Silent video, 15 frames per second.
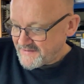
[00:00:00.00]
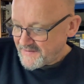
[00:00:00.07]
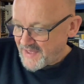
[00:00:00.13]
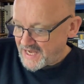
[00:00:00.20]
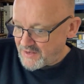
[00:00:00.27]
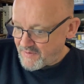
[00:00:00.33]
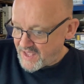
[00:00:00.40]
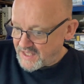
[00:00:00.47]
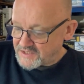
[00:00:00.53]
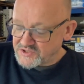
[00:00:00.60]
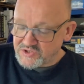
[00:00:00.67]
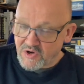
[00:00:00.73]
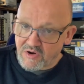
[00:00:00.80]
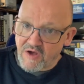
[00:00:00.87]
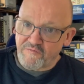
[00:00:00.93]
Anyway,
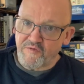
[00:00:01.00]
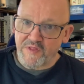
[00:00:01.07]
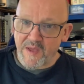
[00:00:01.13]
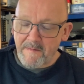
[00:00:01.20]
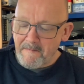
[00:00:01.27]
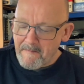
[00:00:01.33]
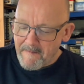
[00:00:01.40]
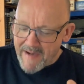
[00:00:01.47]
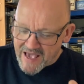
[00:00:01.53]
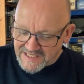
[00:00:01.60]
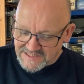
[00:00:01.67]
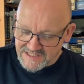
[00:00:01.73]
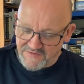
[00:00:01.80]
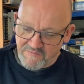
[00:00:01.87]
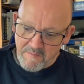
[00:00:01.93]
start off with a
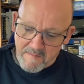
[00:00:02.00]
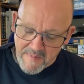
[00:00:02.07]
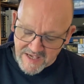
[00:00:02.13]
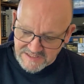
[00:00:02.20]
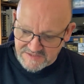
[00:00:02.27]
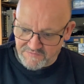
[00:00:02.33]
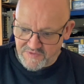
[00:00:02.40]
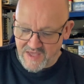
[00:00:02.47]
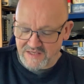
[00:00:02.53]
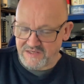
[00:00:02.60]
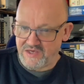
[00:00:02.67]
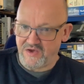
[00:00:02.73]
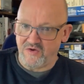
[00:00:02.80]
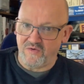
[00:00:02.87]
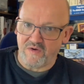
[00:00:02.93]
massive thank
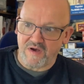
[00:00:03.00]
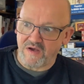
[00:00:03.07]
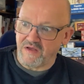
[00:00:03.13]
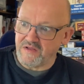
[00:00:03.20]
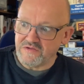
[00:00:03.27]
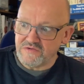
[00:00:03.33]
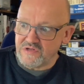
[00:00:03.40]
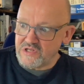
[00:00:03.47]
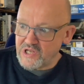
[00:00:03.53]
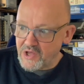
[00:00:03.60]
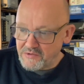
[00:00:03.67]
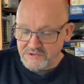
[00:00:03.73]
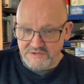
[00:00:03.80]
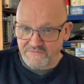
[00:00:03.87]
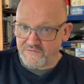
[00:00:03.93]
you.
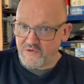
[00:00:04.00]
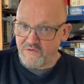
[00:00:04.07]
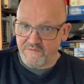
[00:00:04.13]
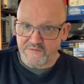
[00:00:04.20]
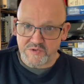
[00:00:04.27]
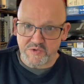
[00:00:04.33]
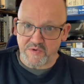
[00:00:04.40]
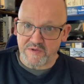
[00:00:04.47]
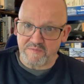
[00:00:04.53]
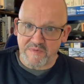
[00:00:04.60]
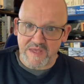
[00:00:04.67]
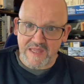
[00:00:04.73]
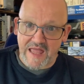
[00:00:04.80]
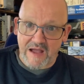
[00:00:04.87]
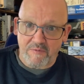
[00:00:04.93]
Loads of you have joined
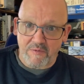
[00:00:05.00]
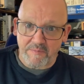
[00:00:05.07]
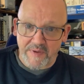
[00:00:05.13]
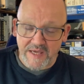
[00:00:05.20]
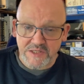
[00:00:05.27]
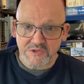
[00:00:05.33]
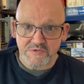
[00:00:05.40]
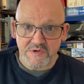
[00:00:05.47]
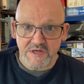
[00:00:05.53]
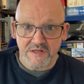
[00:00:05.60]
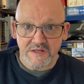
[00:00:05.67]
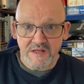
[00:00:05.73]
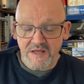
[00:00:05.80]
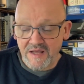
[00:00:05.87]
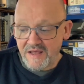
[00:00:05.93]
me now on
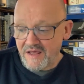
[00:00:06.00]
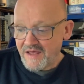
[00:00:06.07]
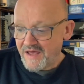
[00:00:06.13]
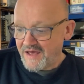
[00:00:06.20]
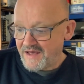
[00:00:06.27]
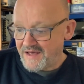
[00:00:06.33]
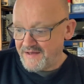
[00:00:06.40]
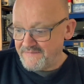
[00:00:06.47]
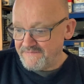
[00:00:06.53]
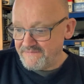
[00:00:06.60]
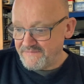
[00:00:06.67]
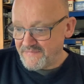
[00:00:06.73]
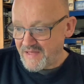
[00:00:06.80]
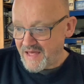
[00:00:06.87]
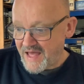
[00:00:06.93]
Patreon.
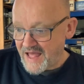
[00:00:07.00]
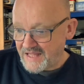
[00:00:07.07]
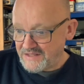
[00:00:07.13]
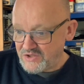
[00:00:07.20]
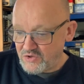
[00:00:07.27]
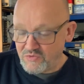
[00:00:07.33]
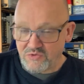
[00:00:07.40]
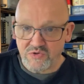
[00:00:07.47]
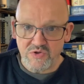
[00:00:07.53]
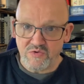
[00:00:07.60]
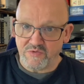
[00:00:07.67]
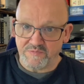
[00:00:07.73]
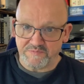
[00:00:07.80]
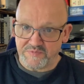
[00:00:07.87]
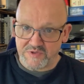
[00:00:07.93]
And
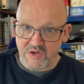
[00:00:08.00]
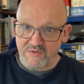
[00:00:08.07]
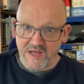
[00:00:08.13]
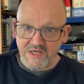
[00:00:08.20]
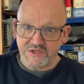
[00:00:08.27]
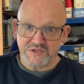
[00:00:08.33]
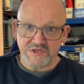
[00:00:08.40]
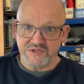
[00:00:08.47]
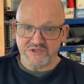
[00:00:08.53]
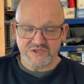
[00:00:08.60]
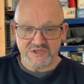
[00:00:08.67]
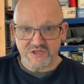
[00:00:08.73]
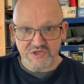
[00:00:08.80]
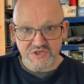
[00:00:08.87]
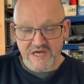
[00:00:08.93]
your donations
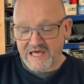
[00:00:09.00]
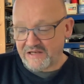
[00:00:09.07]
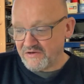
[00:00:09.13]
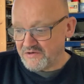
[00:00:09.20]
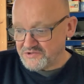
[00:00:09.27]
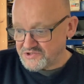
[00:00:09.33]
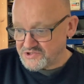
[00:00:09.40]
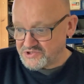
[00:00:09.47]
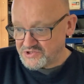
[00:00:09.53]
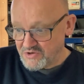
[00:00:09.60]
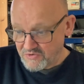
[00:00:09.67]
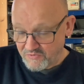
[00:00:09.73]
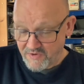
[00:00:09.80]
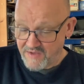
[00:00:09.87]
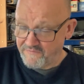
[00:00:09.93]
to the channel are just
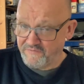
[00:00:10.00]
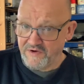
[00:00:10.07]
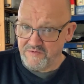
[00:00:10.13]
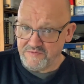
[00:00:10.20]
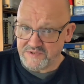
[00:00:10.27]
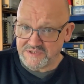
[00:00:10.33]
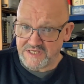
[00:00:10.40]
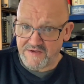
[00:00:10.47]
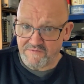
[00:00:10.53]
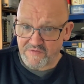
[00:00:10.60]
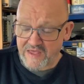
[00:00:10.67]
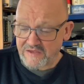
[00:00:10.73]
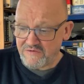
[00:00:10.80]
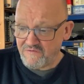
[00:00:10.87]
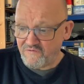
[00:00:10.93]
so gratefully received.
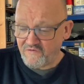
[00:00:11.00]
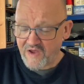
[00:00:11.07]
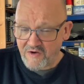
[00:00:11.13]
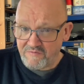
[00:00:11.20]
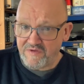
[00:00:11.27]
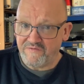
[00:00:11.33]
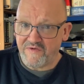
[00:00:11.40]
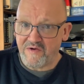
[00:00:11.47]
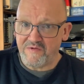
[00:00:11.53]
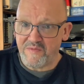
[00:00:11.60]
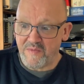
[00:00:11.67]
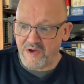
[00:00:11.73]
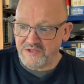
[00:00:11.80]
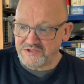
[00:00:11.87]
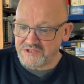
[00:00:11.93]
Thank you very
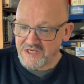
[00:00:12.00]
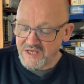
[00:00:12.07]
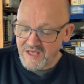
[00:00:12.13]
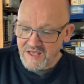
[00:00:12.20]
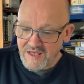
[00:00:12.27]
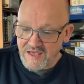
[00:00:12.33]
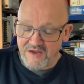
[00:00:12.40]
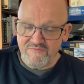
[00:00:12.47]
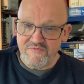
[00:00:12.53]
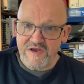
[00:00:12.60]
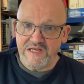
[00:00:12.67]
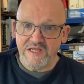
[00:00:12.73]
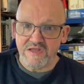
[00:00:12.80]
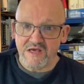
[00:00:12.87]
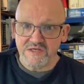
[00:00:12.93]
much. It
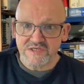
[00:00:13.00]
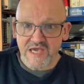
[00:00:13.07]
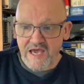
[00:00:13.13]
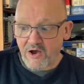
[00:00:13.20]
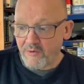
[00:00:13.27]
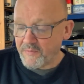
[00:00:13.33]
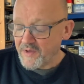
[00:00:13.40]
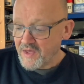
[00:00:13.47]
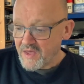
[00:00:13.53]
really does help.